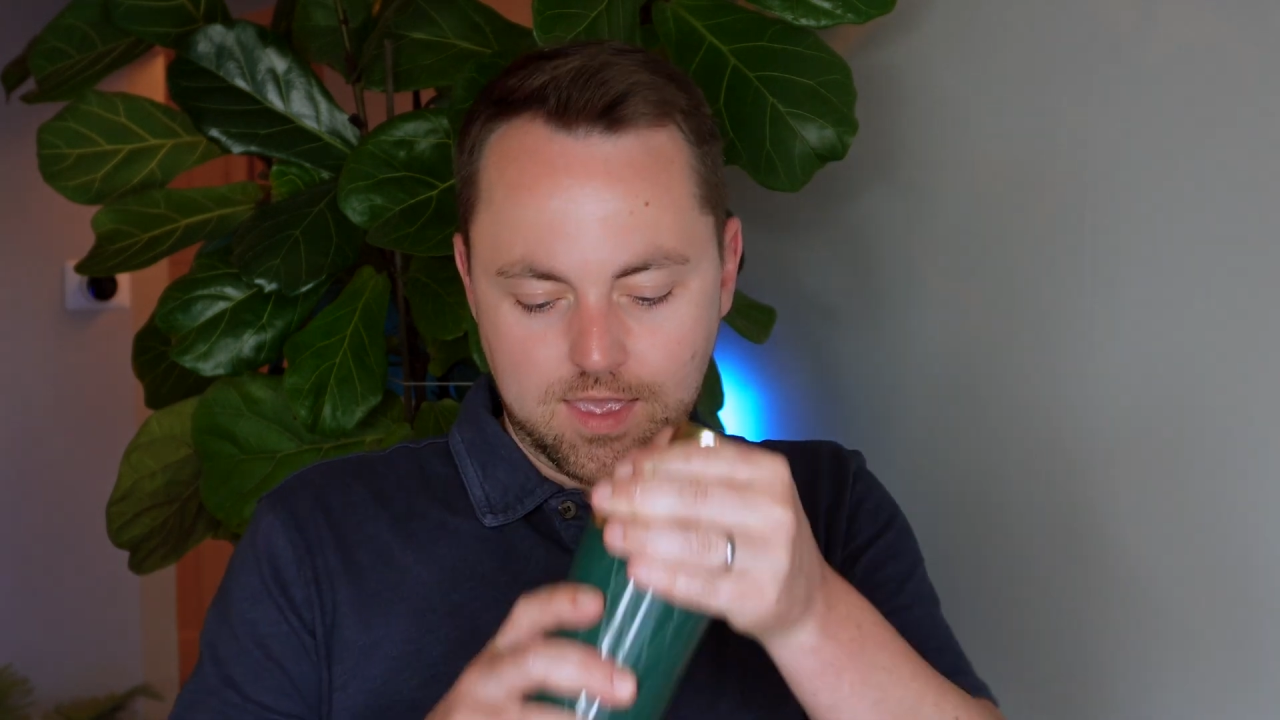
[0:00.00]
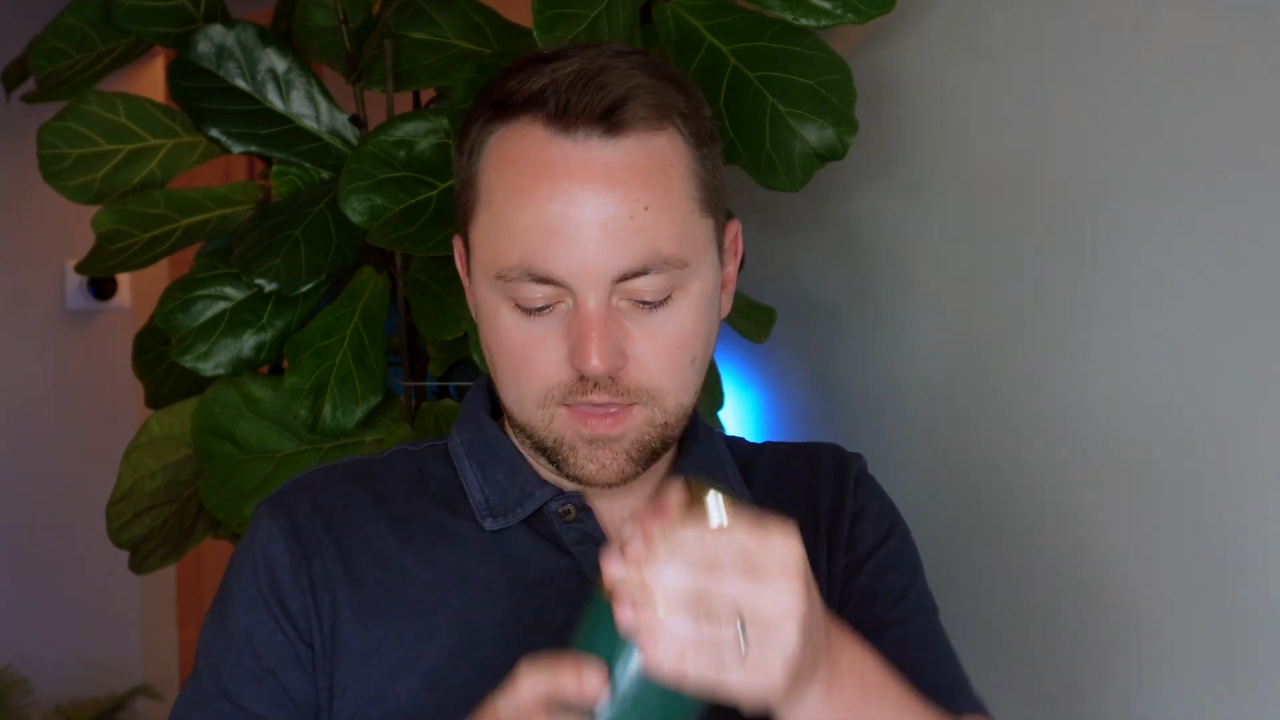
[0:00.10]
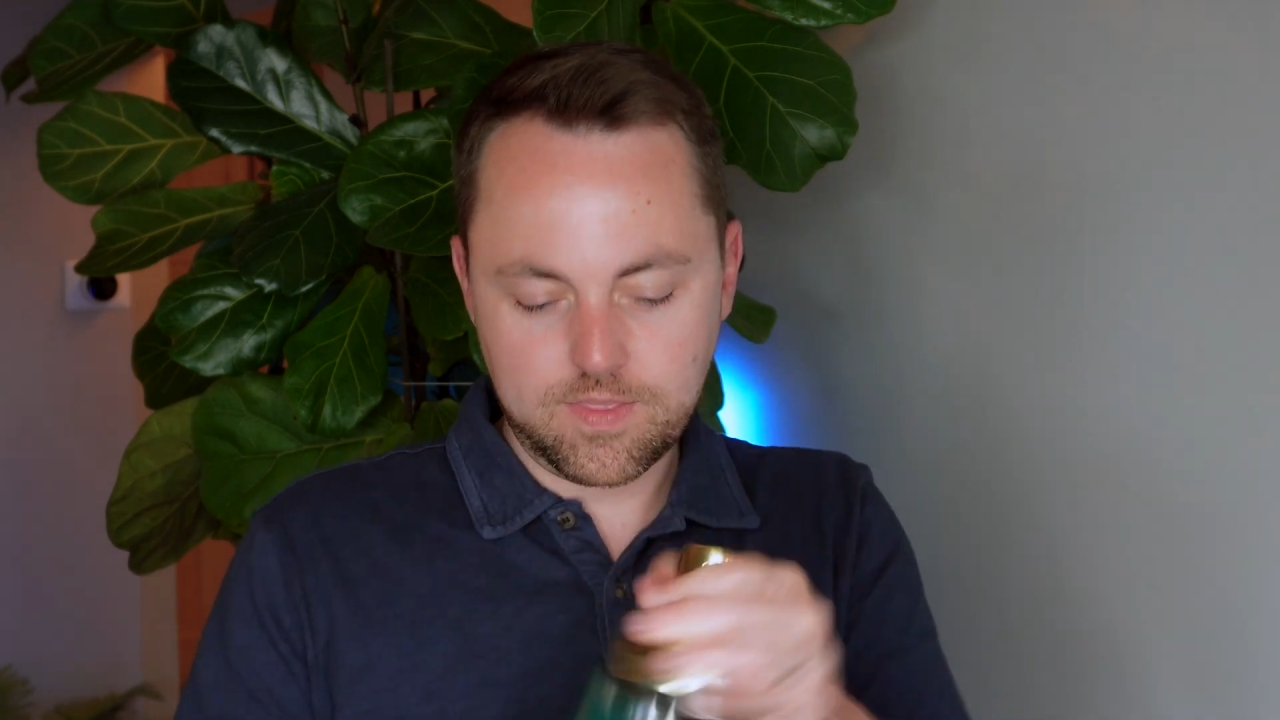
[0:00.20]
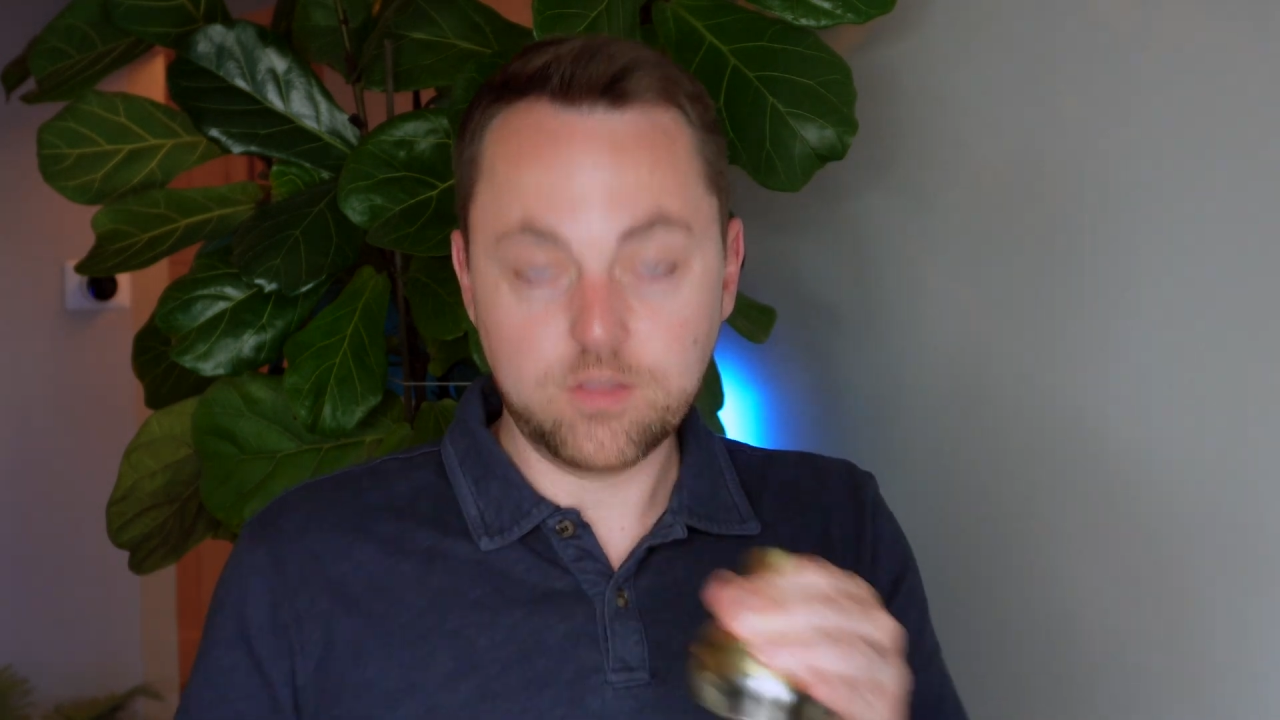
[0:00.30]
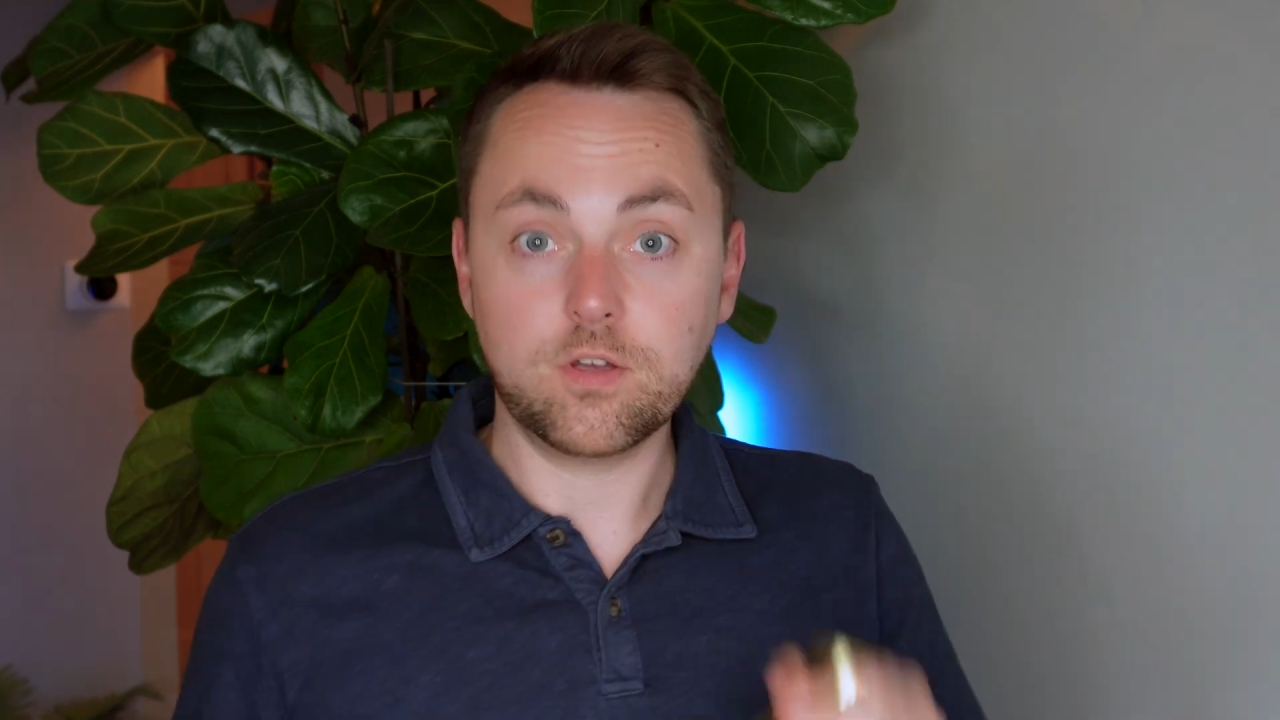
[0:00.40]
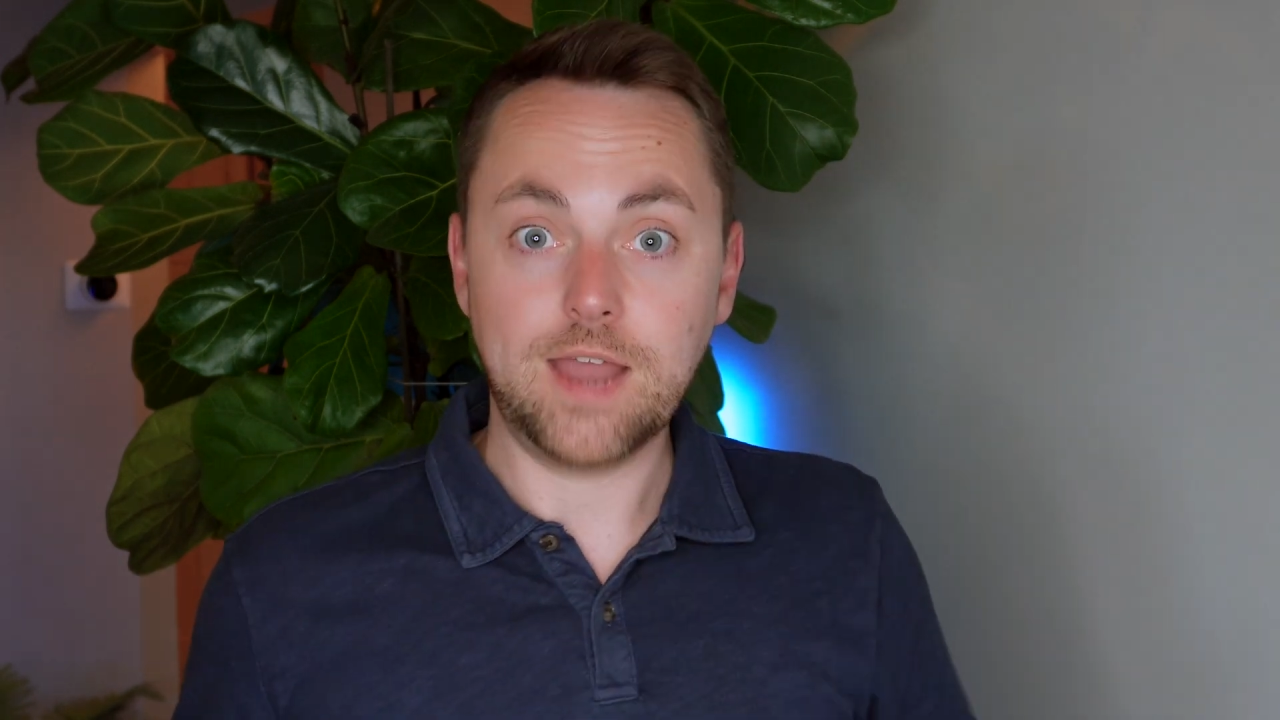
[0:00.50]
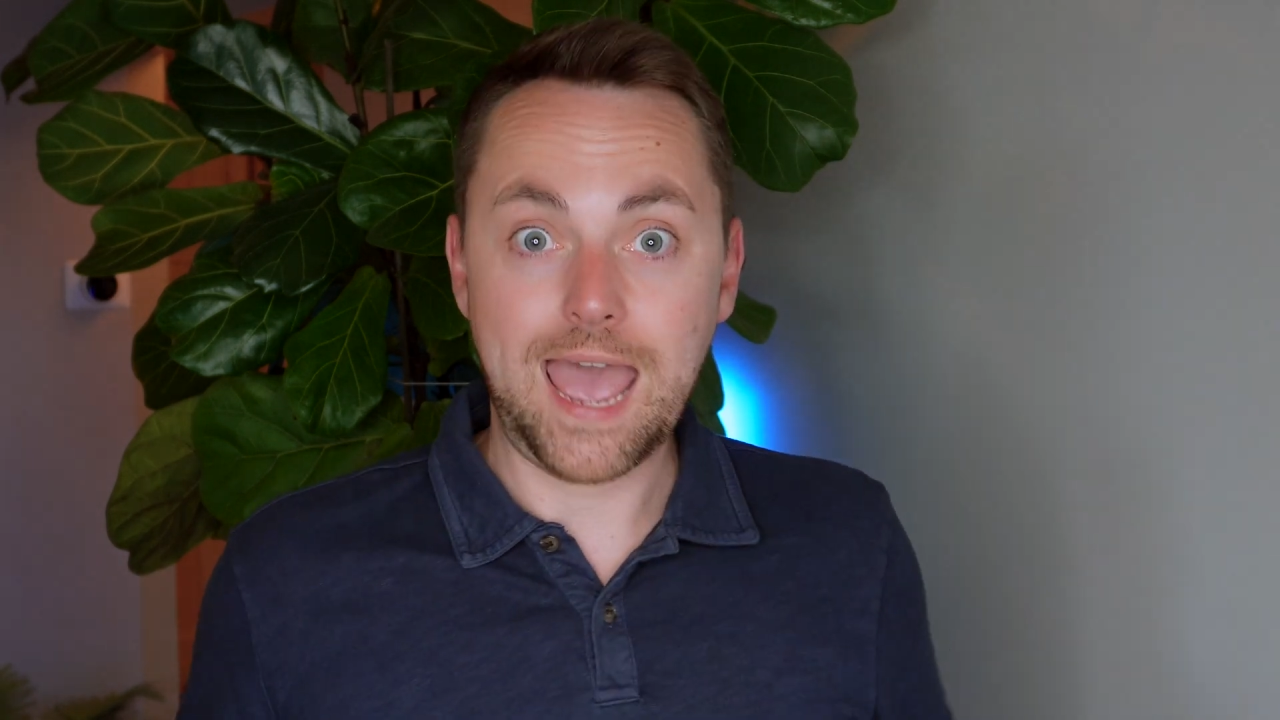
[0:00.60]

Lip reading: and then you're going